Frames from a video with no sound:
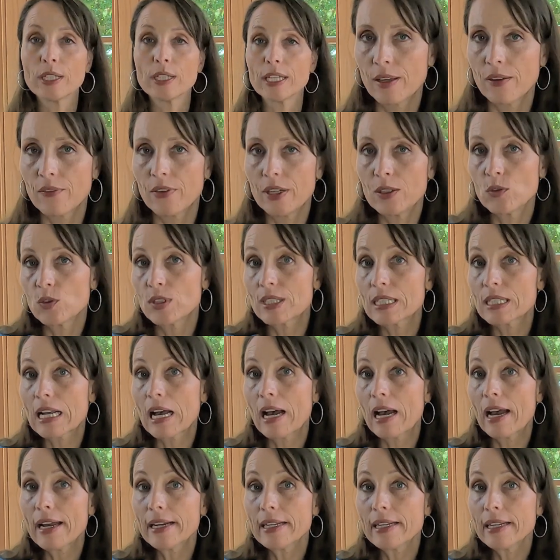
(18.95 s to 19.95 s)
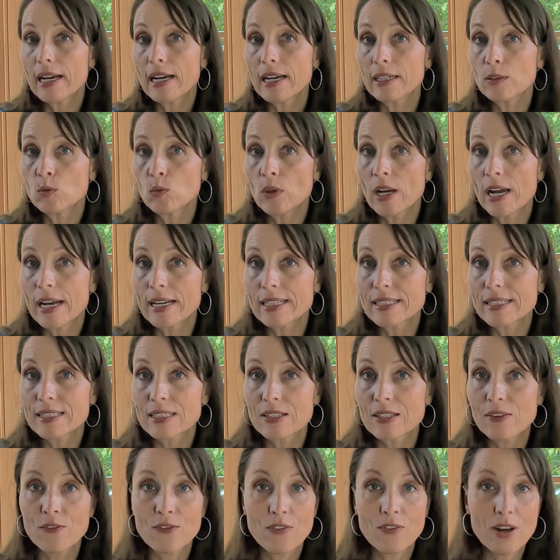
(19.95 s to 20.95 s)
If you have no idea
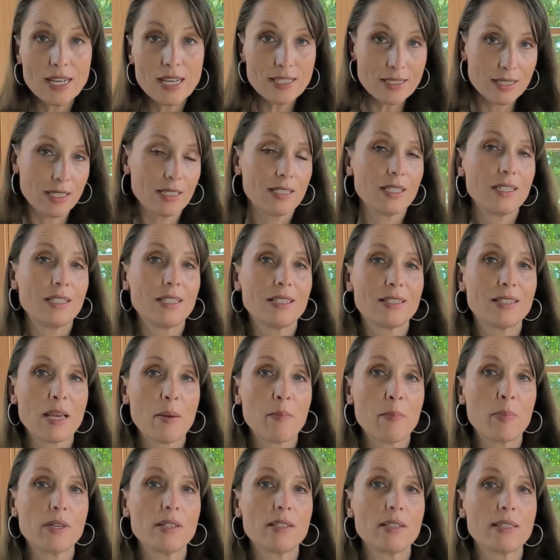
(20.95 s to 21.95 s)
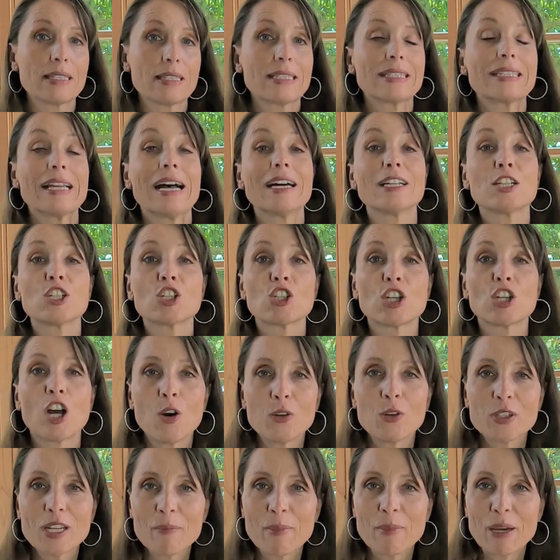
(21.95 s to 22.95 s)
what the DDZap is, then take a look at
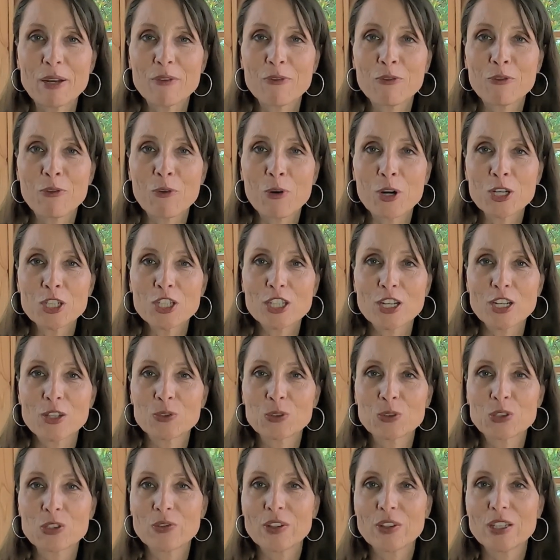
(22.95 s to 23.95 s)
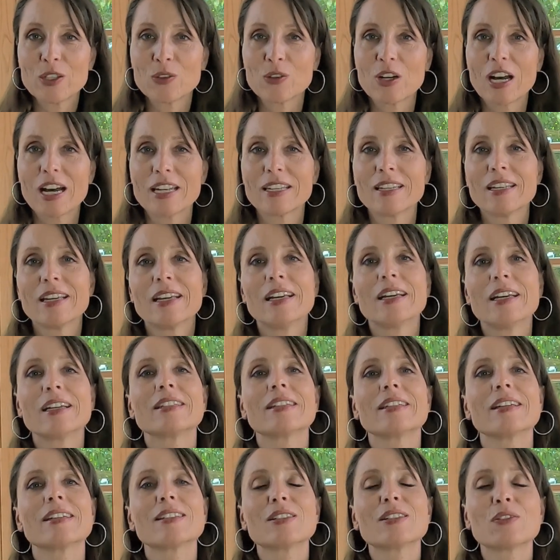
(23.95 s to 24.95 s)
my introduction video, which
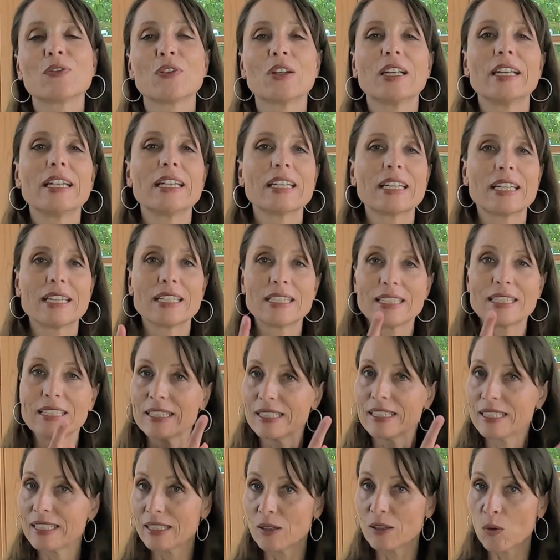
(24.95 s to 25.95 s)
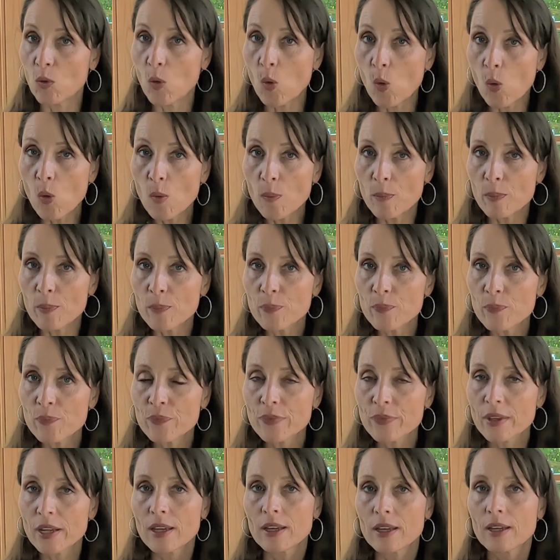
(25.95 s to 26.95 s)
I've linked above. I'd also be
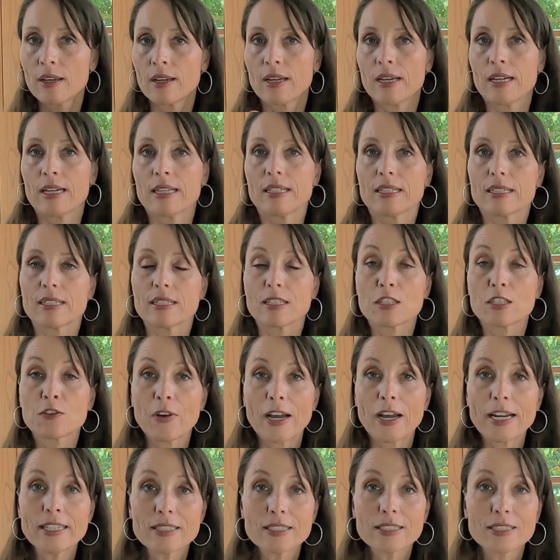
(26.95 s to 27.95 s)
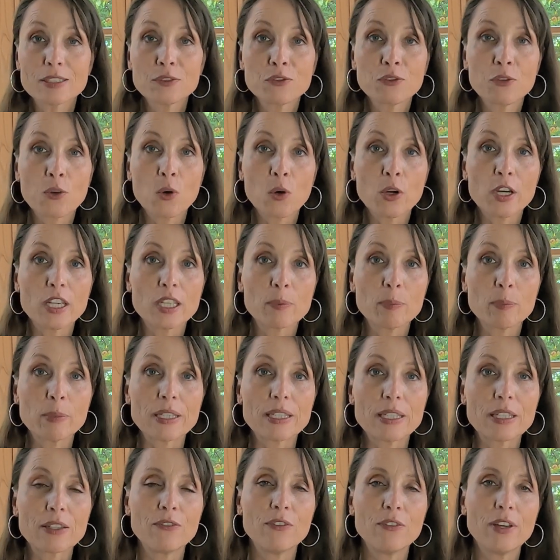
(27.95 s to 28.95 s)
happy if you subscribe to the channel,
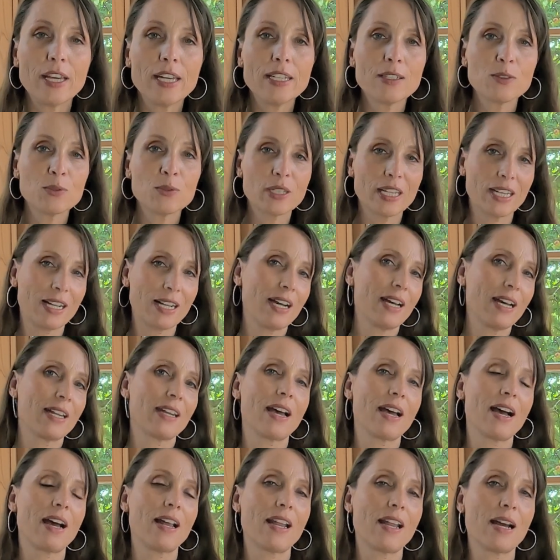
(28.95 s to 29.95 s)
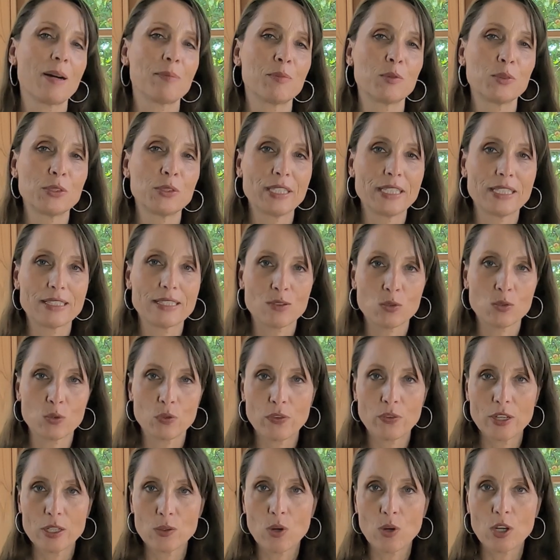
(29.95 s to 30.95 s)
and if you press the bell, you'll
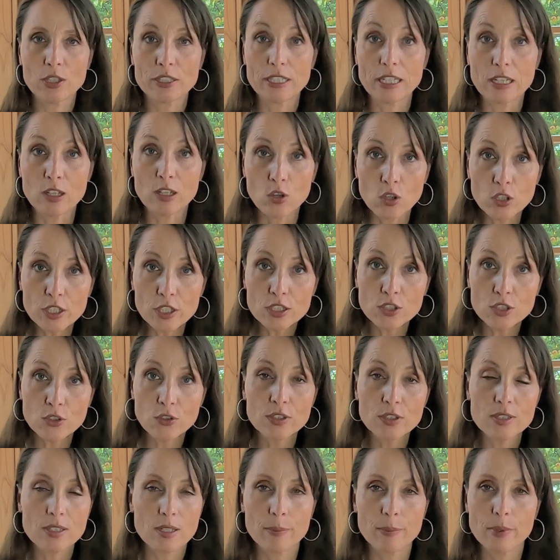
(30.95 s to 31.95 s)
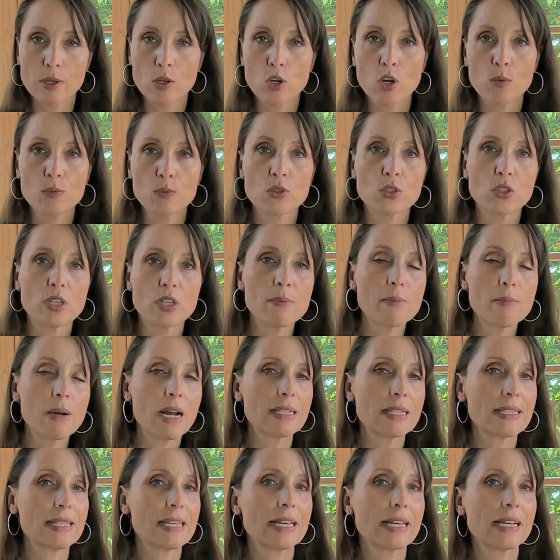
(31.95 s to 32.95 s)
always be the first to know when there's
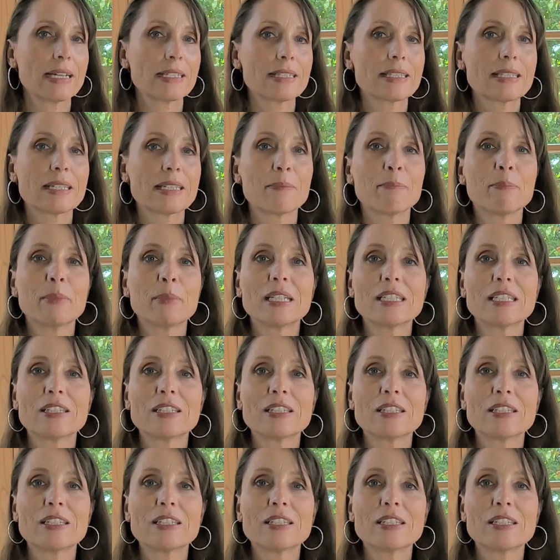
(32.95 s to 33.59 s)
something new here.